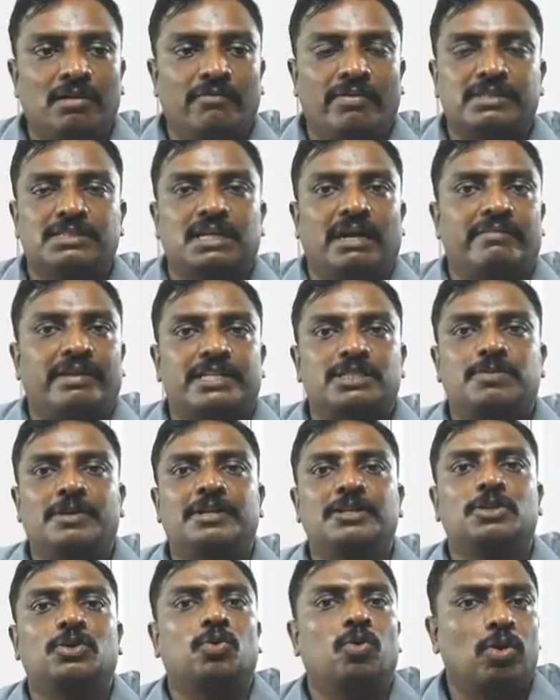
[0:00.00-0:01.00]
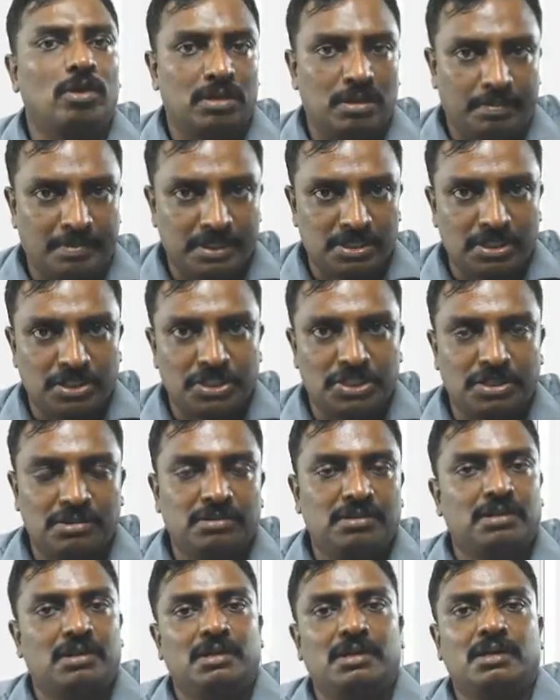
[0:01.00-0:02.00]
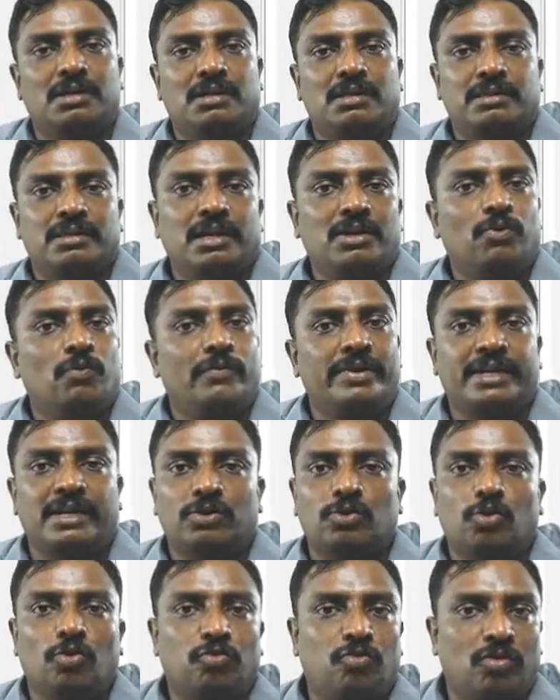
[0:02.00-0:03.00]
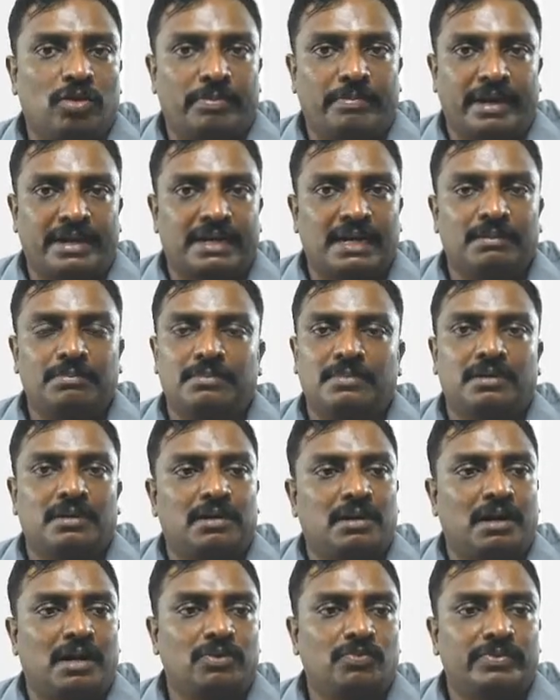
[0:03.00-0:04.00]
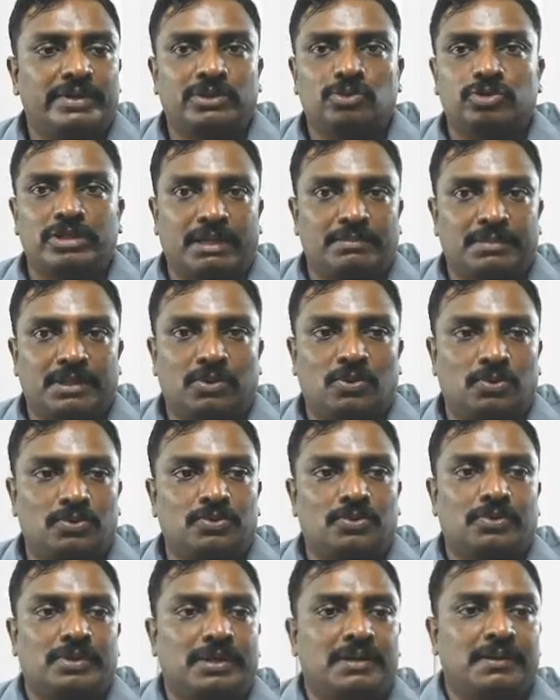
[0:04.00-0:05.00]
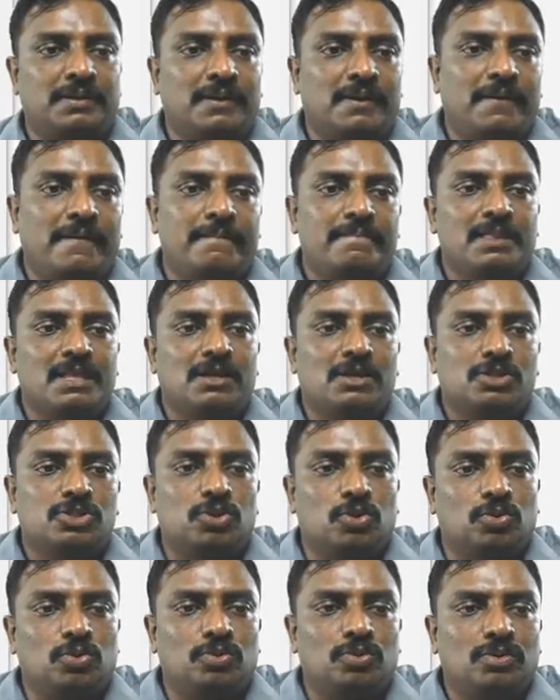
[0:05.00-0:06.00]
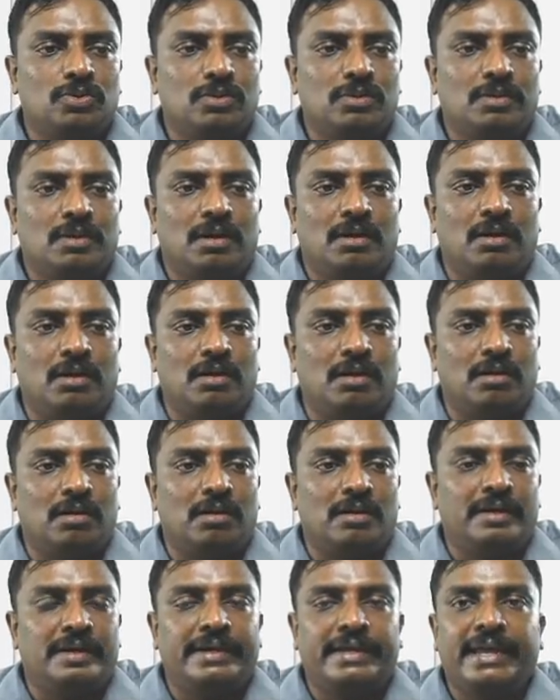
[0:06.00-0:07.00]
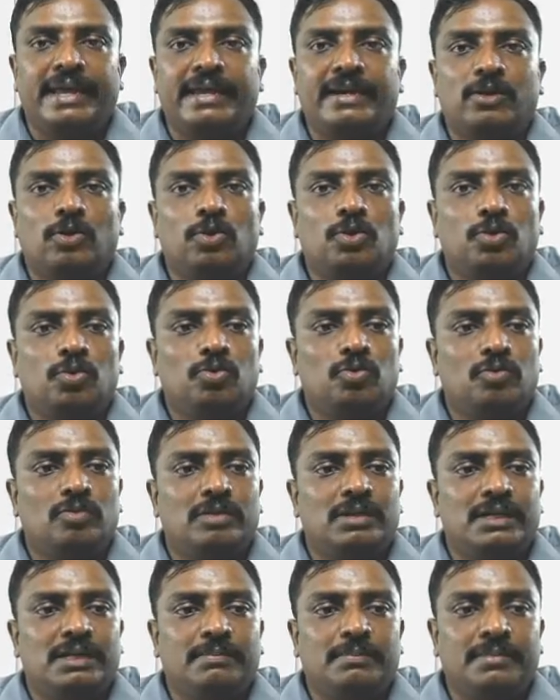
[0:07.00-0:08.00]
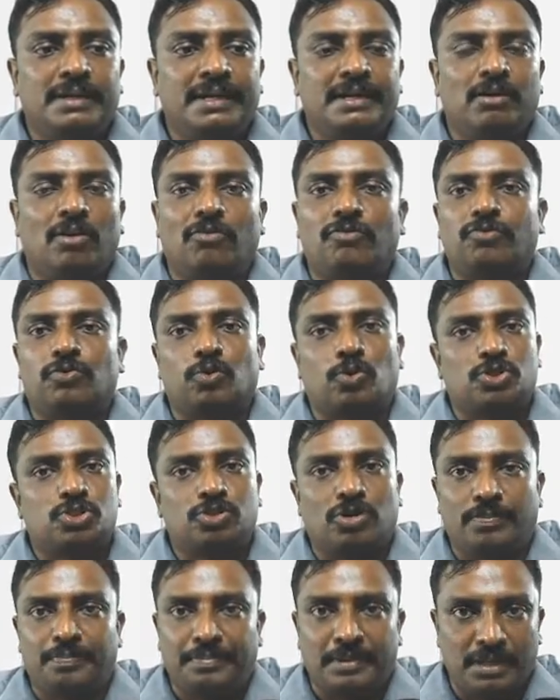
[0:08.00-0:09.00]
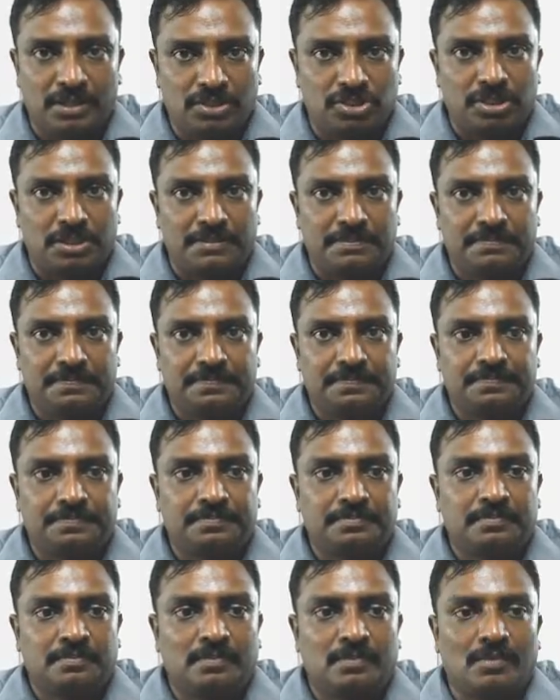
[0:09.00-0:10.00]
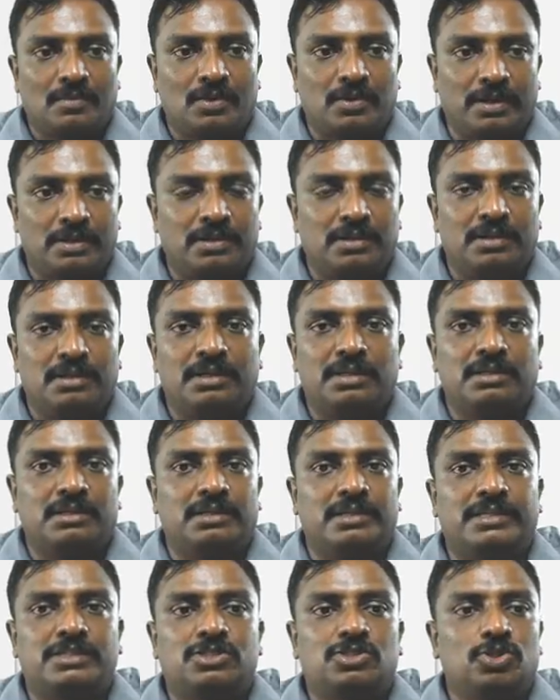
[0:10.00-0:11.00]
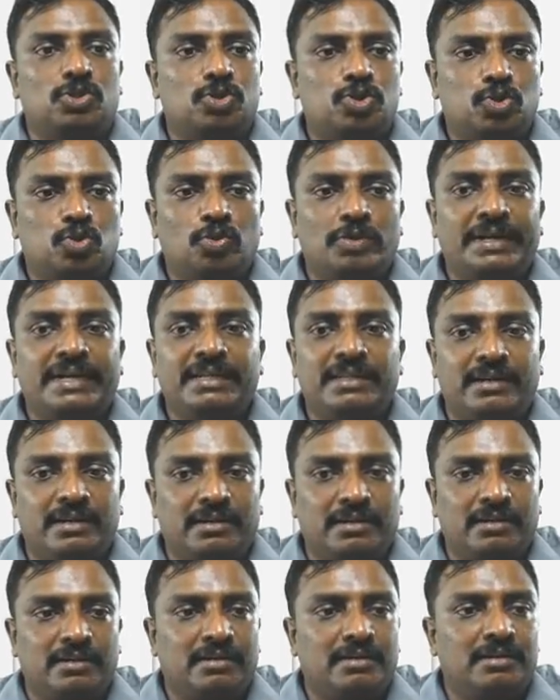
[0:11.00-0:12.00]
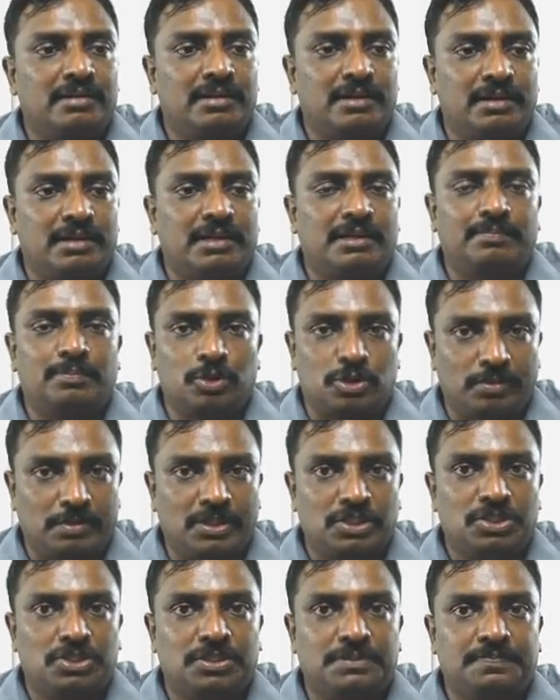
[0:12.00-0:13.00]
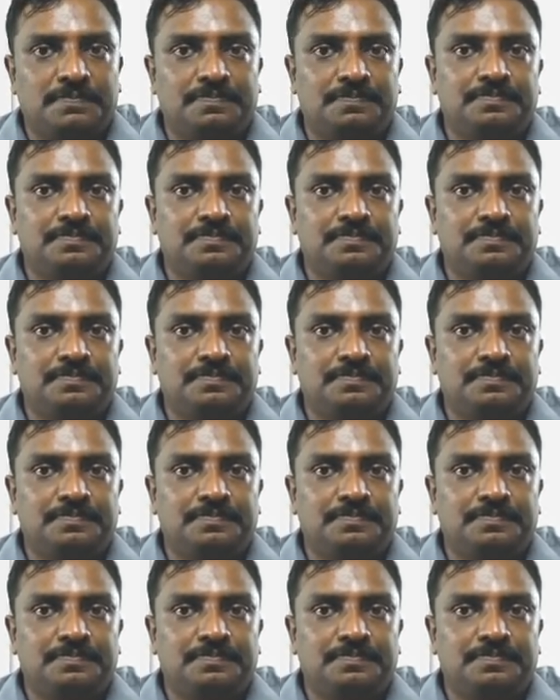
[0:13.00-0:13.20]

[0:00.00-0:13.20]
First, I will explain you the code on the presentation. Then we can go for Matlab and take the code. Okay. So A equal to inRead of rows.png. Okay, it's used to read the input image.